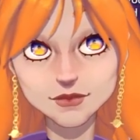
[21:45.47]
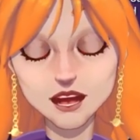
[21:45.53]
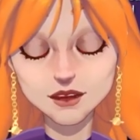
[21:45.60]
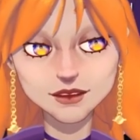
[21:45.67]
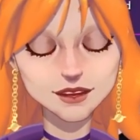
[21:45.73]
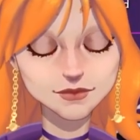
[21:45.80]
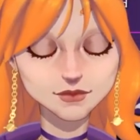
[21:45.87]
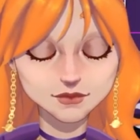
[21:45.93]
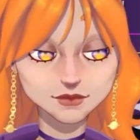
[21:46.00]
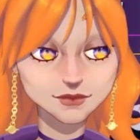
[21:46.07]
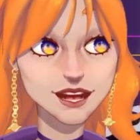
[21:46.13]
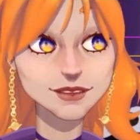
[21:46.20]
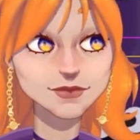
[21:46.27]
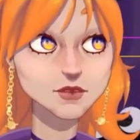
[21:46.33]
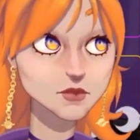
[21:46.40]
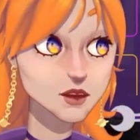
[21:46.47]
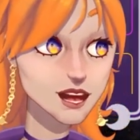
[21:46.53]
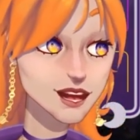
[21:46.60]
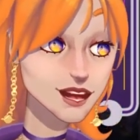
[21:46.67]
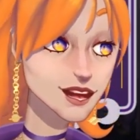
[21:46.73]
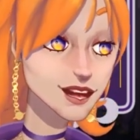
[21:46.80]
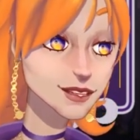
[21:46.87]

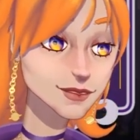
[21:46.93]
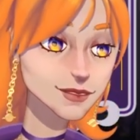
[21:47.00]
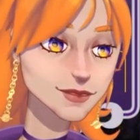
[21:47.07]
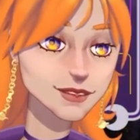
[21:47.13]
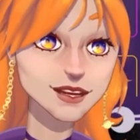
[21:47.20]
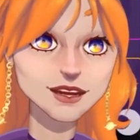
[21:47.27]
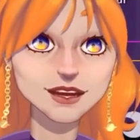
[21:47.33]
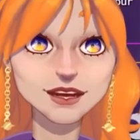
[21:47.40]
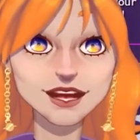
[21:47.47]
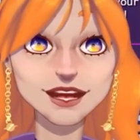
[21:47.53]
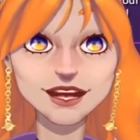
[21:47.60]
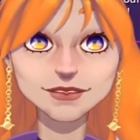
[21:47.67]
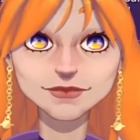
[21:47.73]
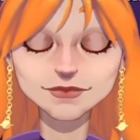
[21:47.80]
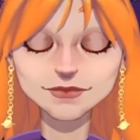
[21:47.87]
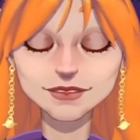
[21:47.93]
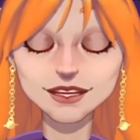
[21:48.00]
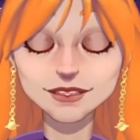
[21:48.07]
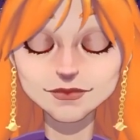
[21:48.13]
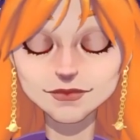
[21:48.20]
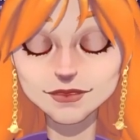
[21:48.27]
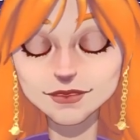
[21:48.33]
understandably,
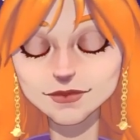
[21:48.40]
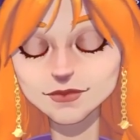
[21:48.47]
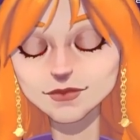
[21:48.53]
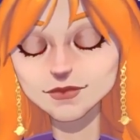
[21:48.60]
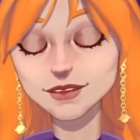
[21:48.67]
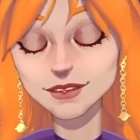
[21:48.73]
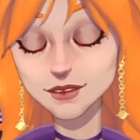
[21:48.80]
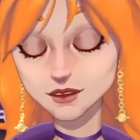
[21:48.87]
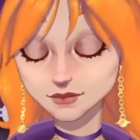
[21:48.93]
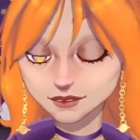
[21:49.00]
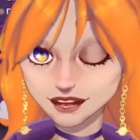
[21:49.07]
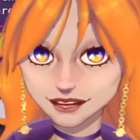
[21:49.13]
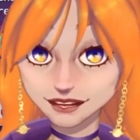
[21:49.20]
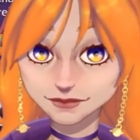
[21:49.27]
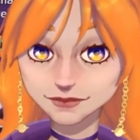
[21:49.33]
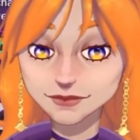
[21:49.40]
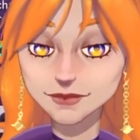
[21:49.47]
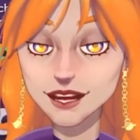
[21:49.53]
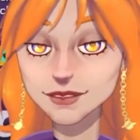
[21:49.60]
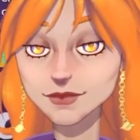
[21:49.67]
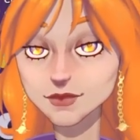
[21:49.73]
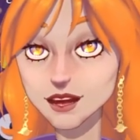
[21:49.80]
and they can take drugs
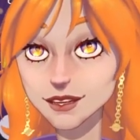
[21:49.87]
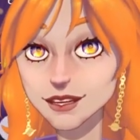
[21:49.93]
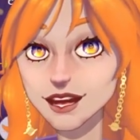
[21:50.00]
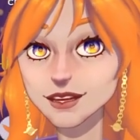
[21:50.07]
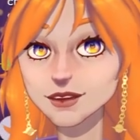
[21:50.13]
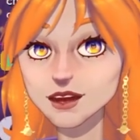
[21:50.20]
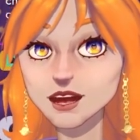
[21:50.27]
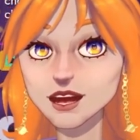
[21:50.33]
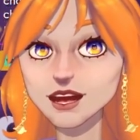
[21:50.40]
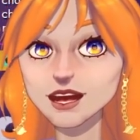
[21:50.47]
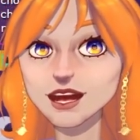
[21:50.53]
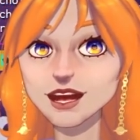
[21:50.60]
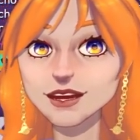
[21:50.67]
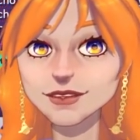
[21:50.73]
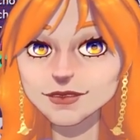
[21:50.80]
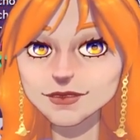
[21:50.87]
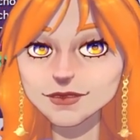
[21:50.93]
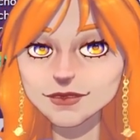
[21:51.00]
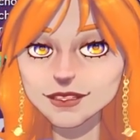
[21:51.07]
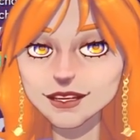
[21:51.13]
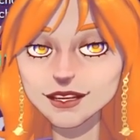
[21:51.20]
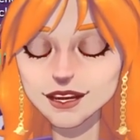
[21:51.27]
and drink alcohol
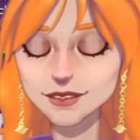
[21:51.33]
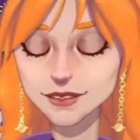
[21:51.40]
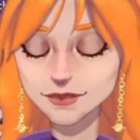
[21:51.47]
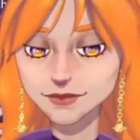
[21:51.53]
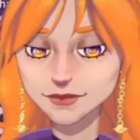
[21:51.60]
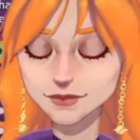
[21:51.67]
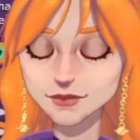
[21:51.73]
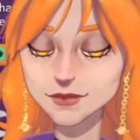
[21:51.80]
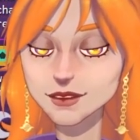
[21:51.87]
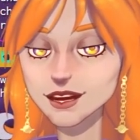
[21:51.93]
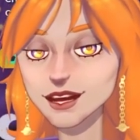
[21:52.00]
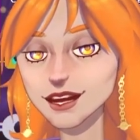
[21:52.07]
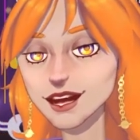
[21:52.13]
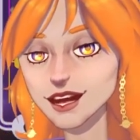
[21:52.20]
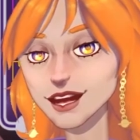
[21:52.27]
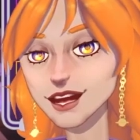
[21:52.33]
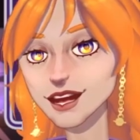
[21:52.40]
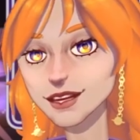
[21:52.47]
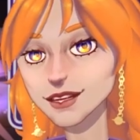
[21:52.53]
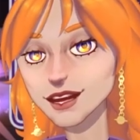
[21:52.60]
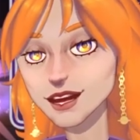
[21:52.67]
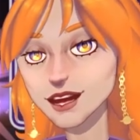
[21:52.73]
to ward that
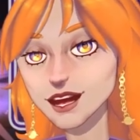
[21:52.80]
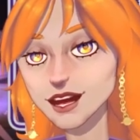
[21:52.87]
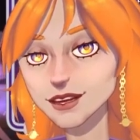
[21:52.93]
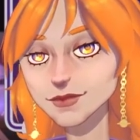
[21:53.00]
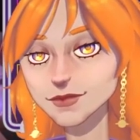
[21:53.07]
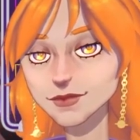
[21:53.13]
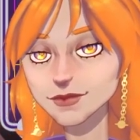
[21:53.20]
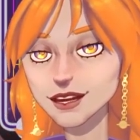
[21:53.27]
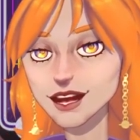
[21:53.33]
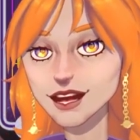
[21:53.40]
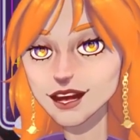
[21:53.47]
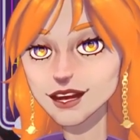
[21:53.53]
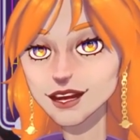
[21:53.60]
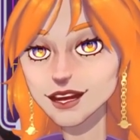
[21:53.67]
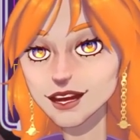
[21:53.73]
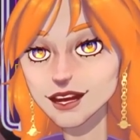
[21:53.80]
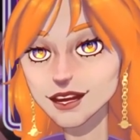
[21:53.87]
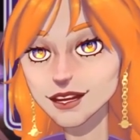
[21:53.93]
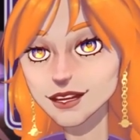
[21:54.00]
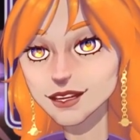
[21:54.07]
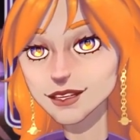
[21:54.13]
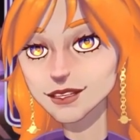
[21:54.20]
off.
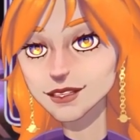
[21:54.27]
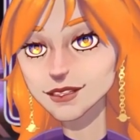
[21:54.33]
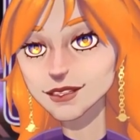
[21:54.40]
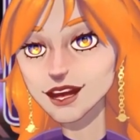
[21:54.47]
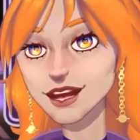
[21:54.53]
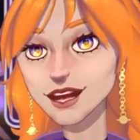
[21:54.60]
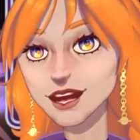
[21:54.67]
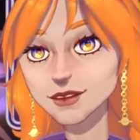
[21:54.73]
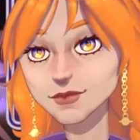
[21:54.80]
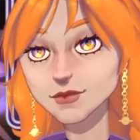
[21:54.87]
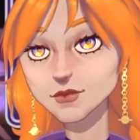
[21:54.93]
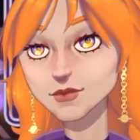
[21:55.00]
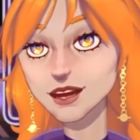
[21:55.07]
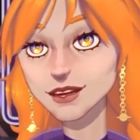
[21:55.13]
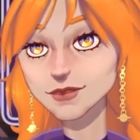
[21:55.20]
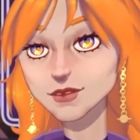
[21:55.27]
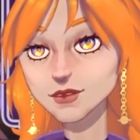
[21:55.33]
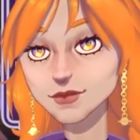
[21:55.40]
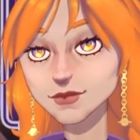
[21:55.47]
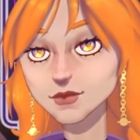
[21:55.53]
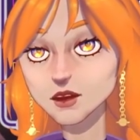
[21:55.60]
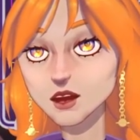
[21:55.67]
I have a friend who
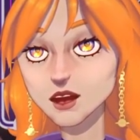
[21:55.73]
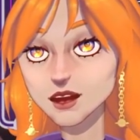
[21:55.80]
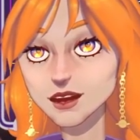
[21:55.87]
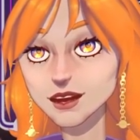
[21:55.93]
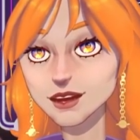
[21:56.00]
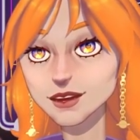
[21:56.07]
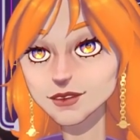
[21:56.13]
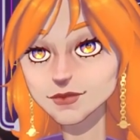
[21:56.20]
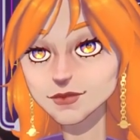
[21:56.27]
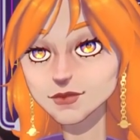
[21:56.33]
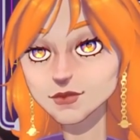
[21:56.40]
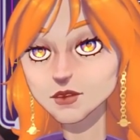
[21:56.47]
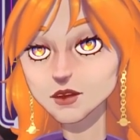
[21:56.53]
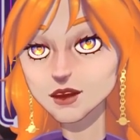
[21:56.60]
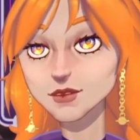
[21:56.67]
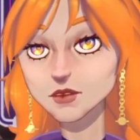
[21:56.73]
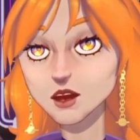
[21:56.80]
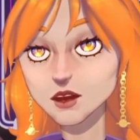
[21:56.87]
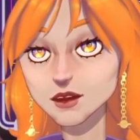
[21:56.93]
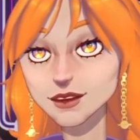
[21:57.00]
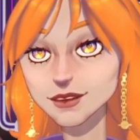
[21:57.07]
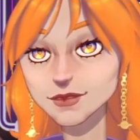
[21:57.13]
is super
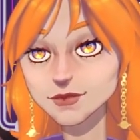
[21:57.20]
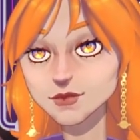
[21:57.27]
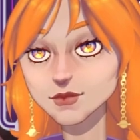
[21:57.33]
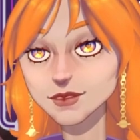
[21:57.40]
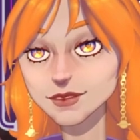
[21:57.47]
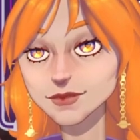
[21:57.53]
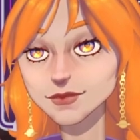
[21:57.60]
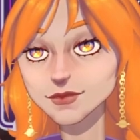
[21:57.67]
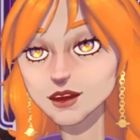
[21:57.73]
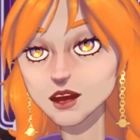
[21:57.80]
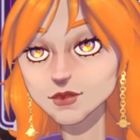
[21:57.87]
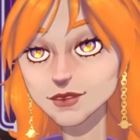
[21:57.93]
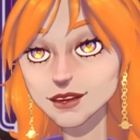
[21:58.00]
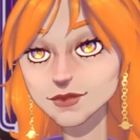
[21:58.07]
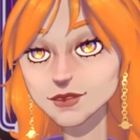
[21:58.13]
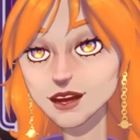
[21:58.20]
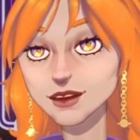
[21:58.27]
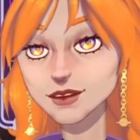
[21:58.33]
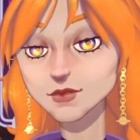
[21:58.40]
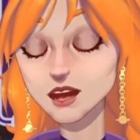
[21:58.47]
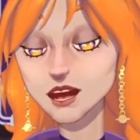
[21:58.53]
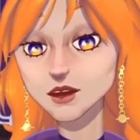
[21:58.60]
duper into it, so they
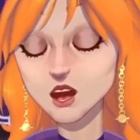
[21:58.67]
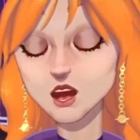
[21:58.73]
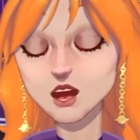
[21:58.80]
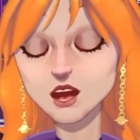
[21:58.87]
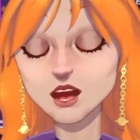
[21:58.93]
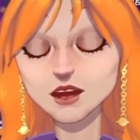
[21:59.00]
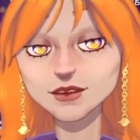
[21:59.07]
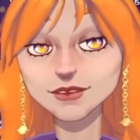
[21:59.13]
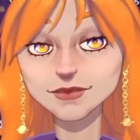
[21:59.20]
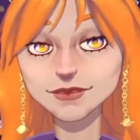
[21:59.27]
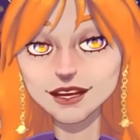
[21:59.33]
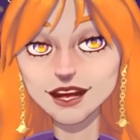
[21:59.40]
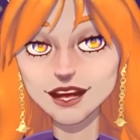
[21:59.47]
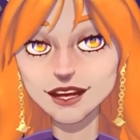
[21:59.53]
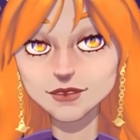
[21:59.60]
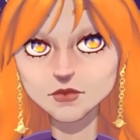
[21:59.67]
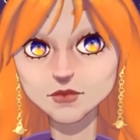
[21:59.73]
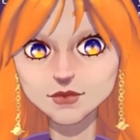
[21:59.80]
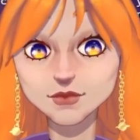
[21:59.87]
talk about it all the time.